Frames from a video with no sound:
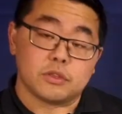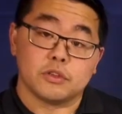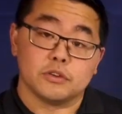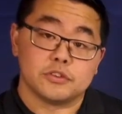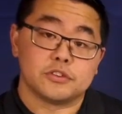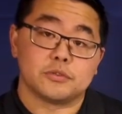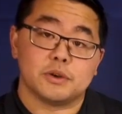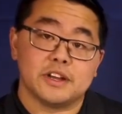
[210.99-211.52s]

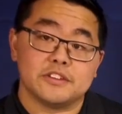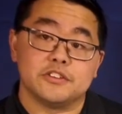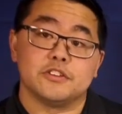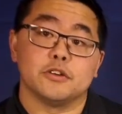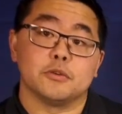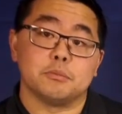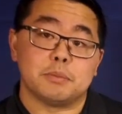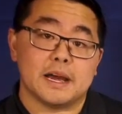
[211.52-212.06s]
those threads
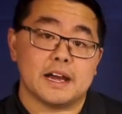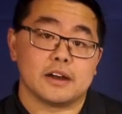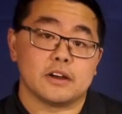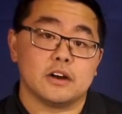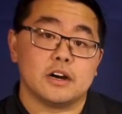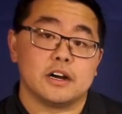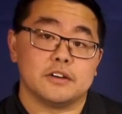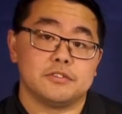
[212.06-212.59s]
don't back
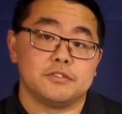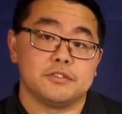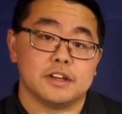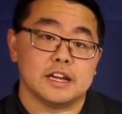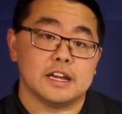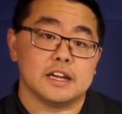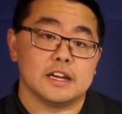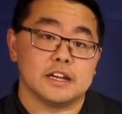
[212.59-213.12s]
off
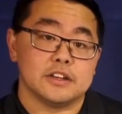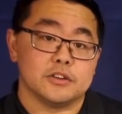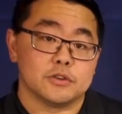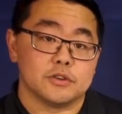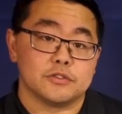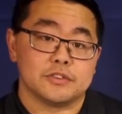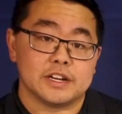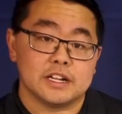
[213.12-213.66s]
and
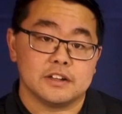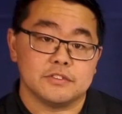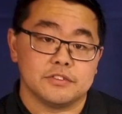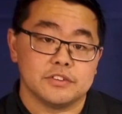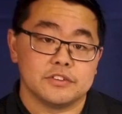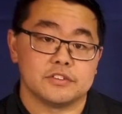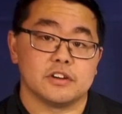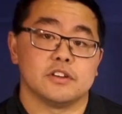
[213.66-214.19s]
your valve
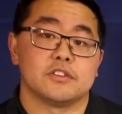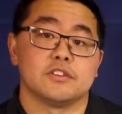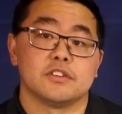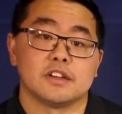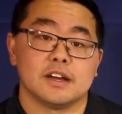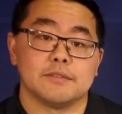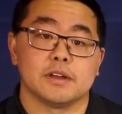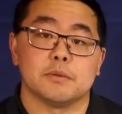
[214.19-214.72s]
starts
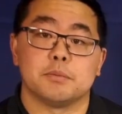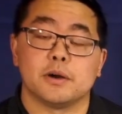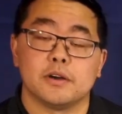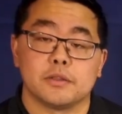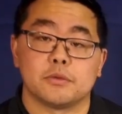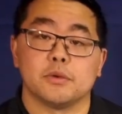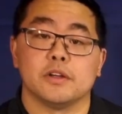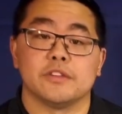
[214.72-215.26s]
coming
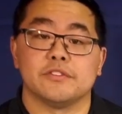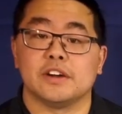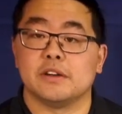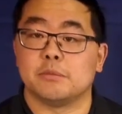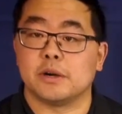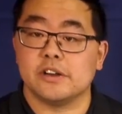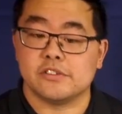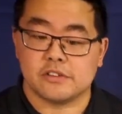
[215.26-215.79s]
apart through all the
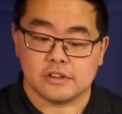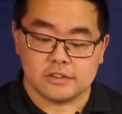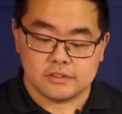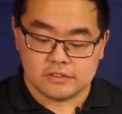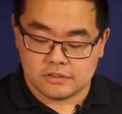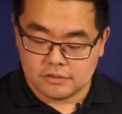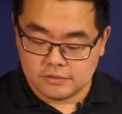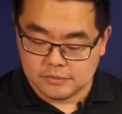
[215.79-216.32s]

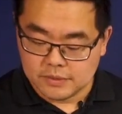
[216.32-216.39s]
vibrations.